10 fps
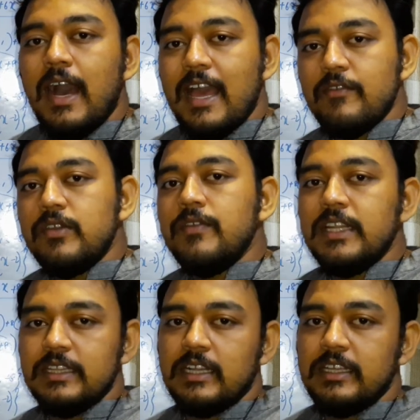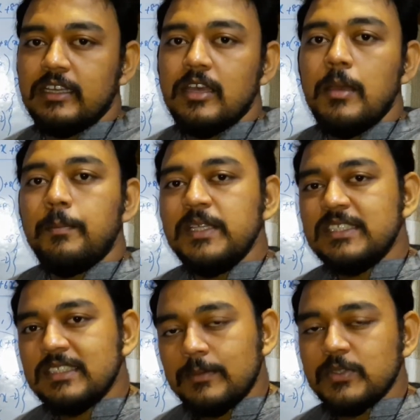I have given in the link.
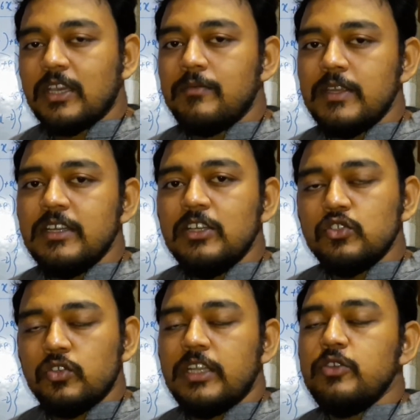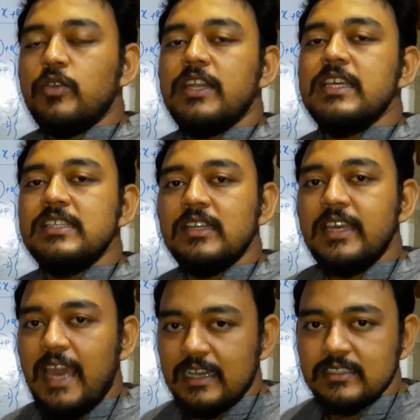Please subscribe it so that you can
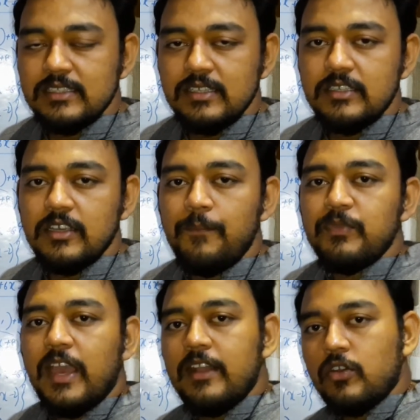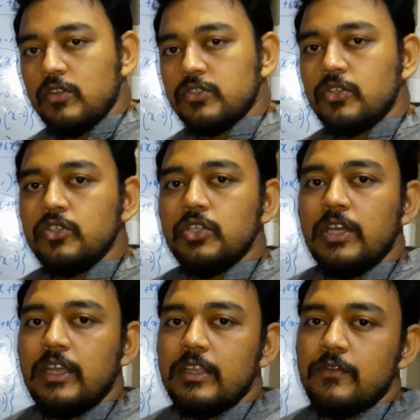easily access it, and also
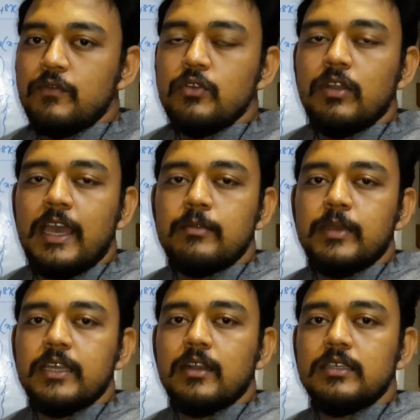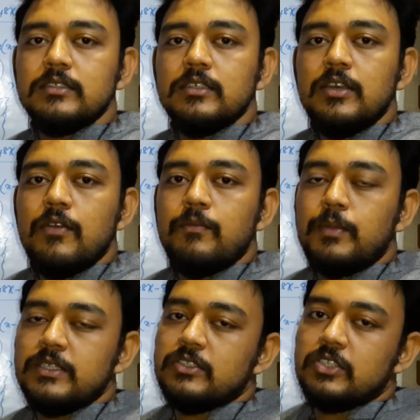if you like my class,
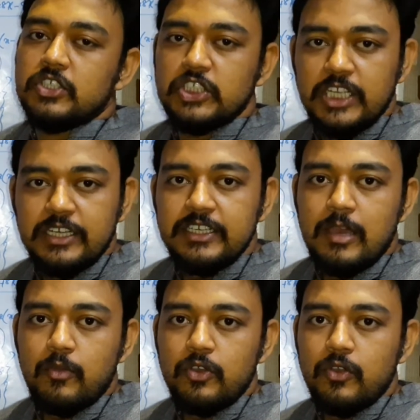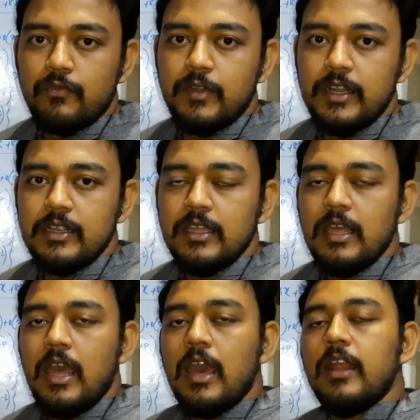please share it among your friends,
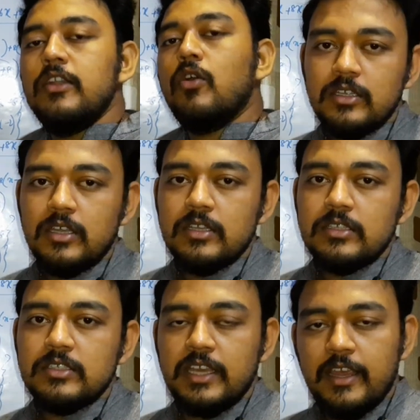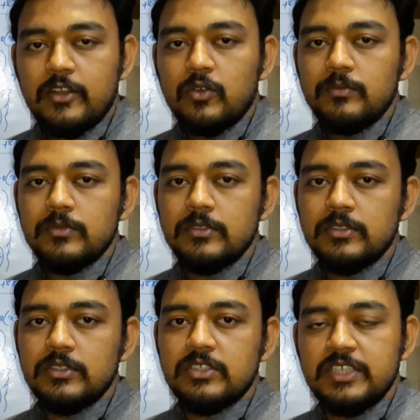and stay at home,
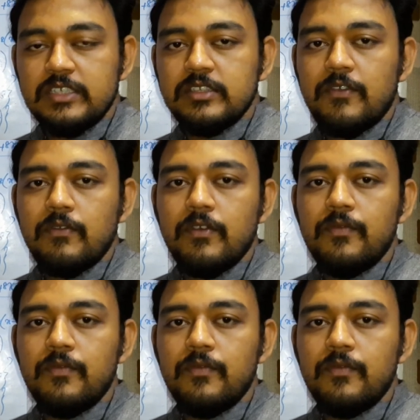stay safe.